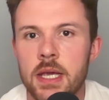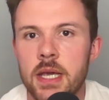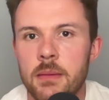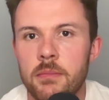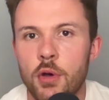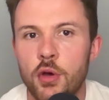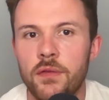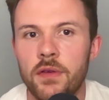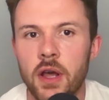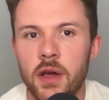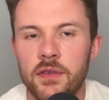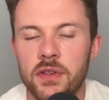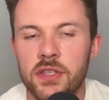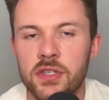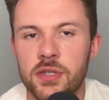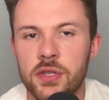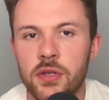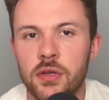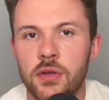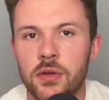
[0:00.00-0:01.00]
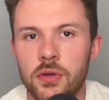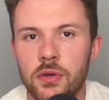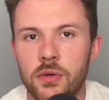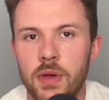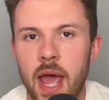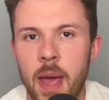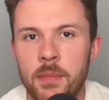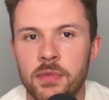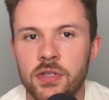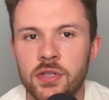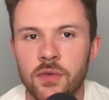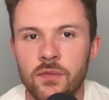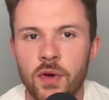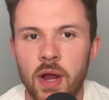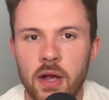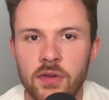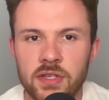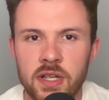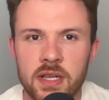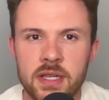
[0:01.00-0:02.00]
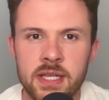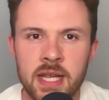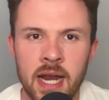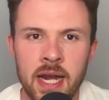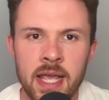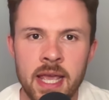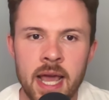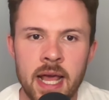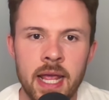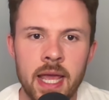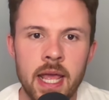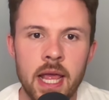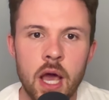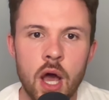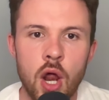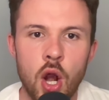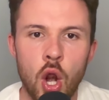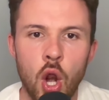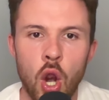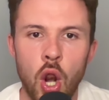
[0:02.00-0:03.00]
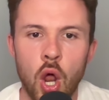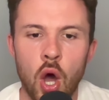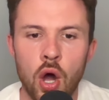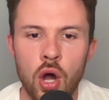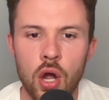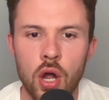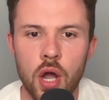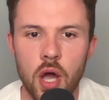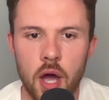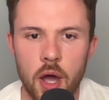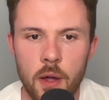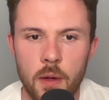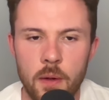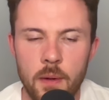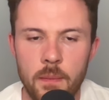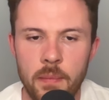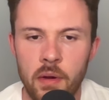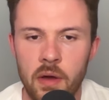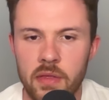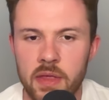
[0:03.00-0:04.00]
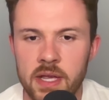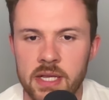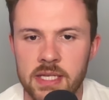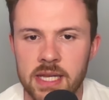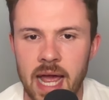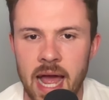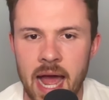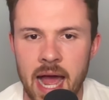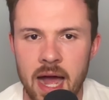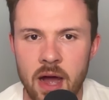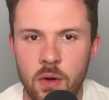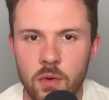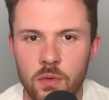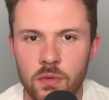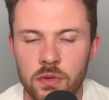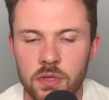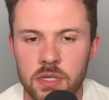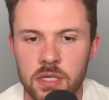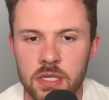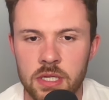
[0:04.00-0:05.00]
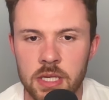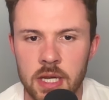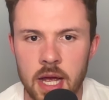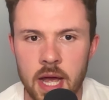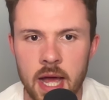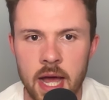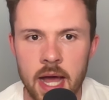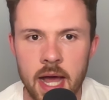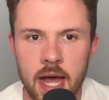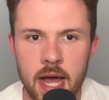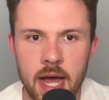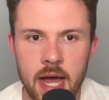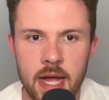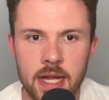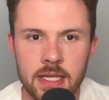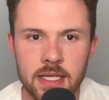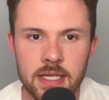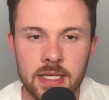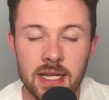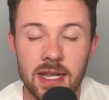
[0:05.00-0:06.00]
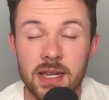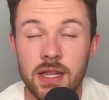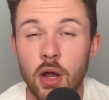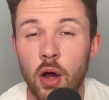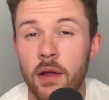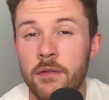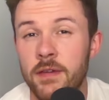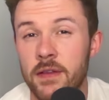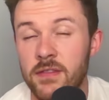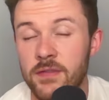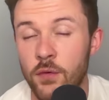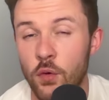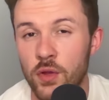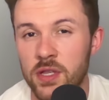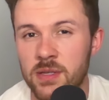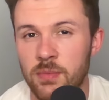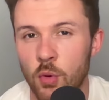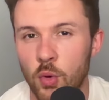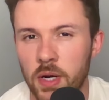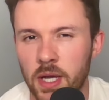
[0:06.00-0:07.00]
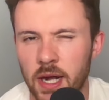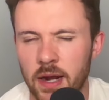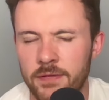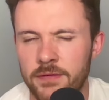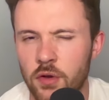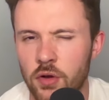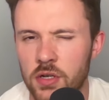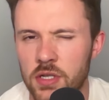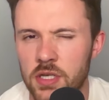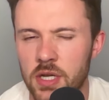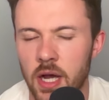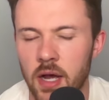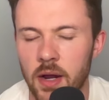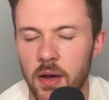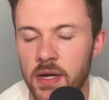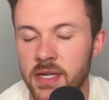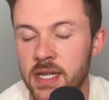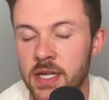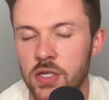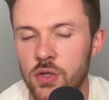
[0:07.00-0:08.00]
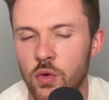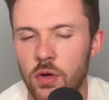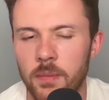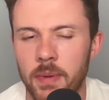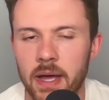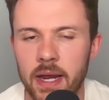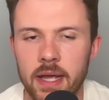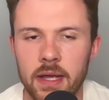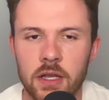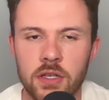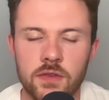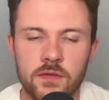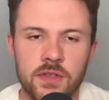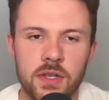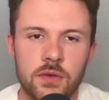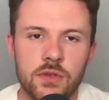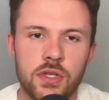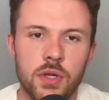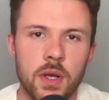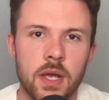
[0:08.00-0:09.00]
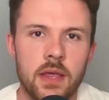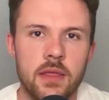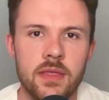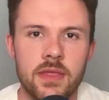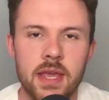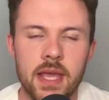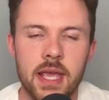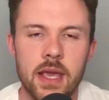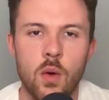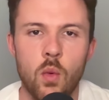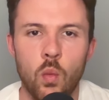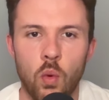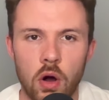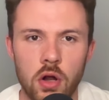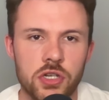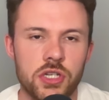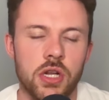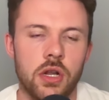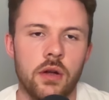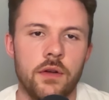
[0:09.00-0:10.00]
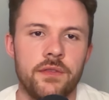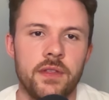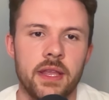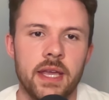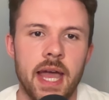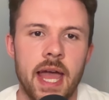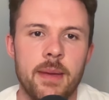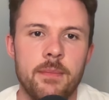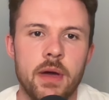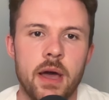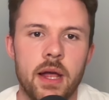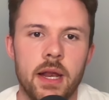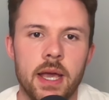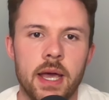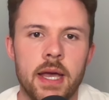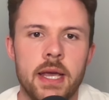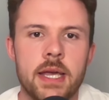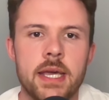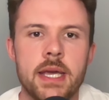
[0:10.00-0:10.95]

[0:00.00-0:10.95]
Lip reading: Moving over to Emerson Royale. So Daniele Longo put this out at 9:54 this morning. And I forgot to, I didn't talk about it because obviously I was doing the watch long for the game earlier.